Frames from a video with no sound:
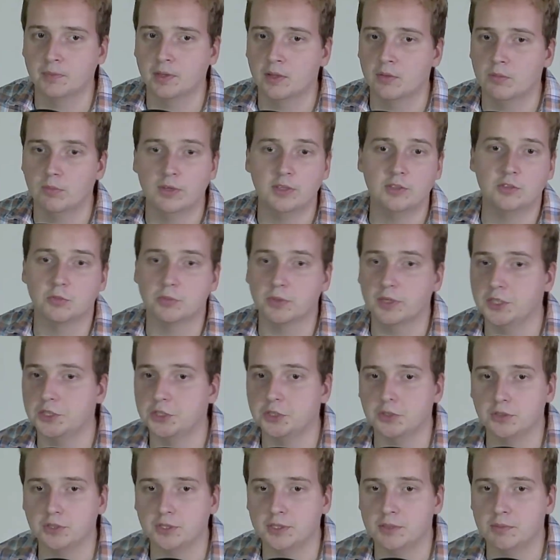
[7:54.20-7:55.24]
When it's
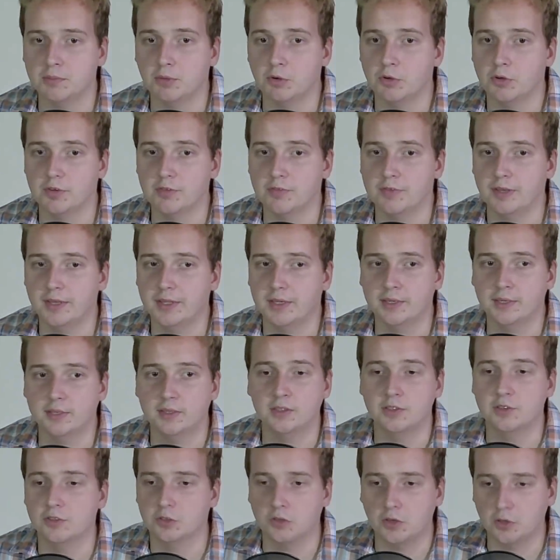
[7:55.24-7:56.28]
racially motivated,
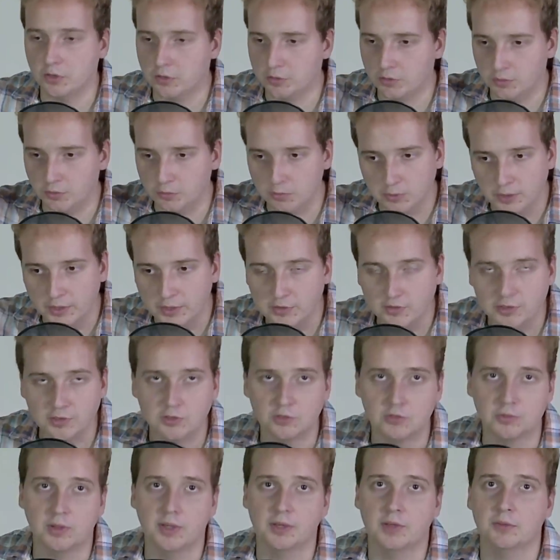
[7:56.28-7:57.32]
it's all the
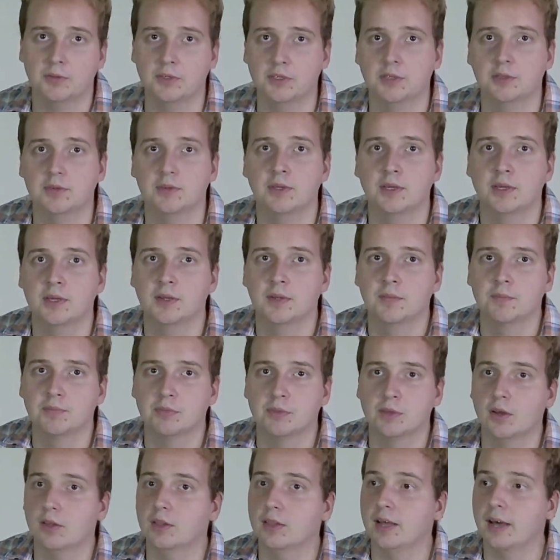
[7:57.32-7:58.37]
racist rhetoric.
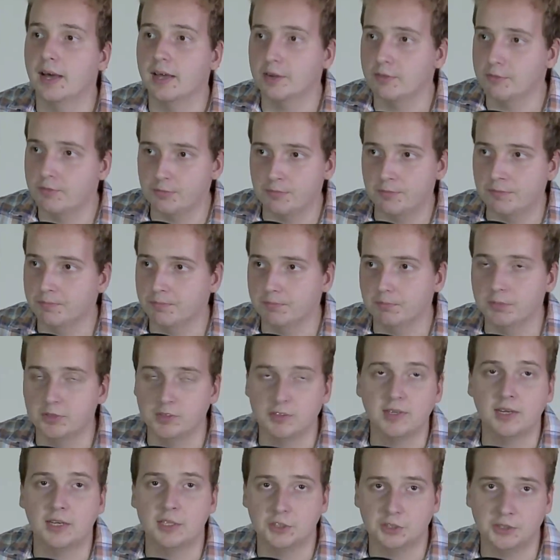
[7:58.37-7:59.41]
A lot of
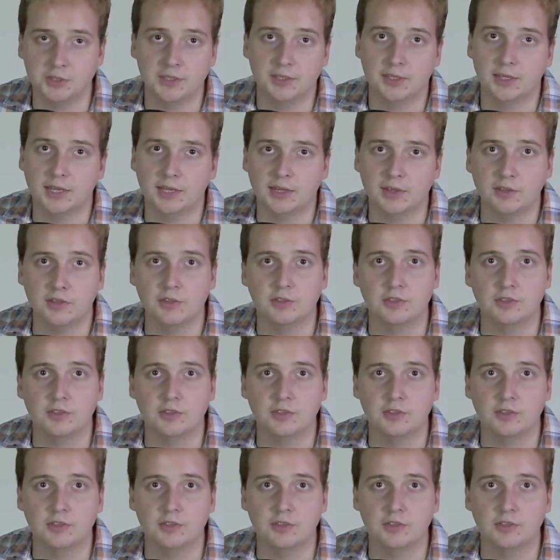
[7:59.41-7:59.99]
misogyny, a lot of the